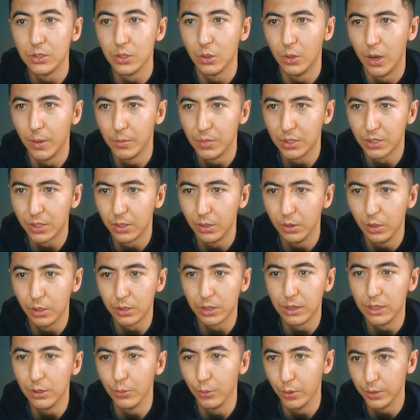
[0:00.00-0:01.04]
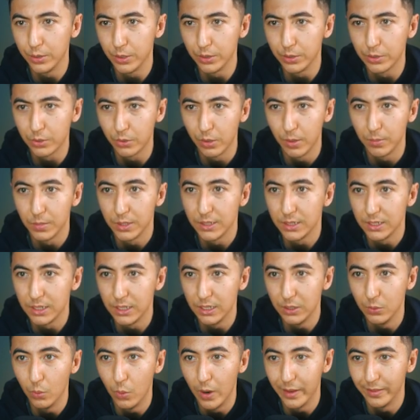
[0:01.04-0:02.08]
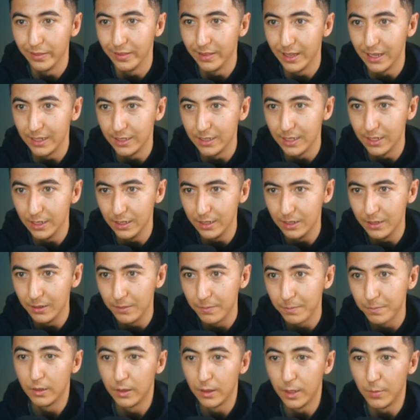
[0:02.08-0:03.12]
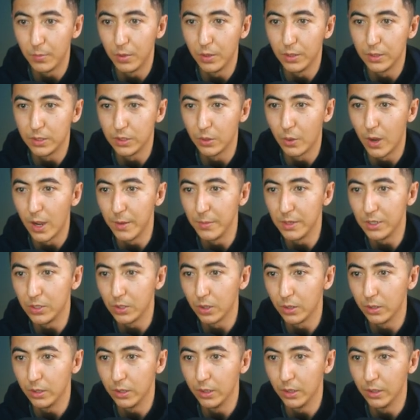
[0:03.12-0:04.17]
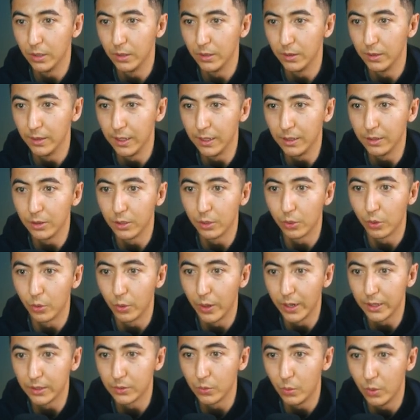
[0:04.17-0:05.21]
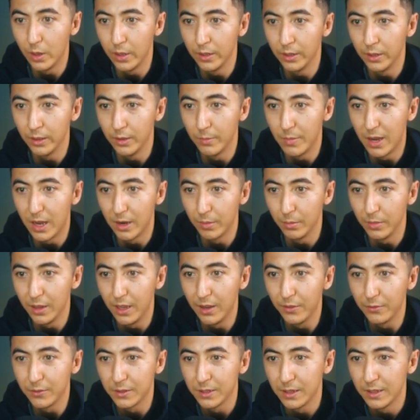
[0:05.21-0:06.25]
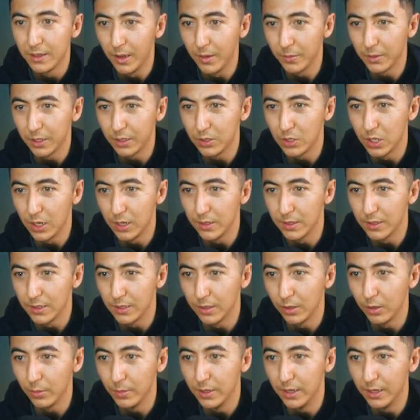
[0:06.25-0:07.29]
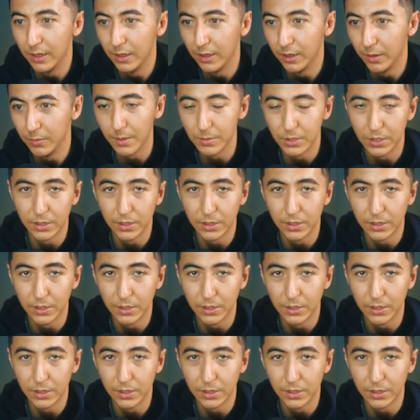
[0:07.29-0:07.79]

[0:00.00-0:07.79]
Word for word: So I'm just going to look at the original script to see what they did they put, so I made sure to link the correct one in the bottom left. I'm going to change this a little bit and I'm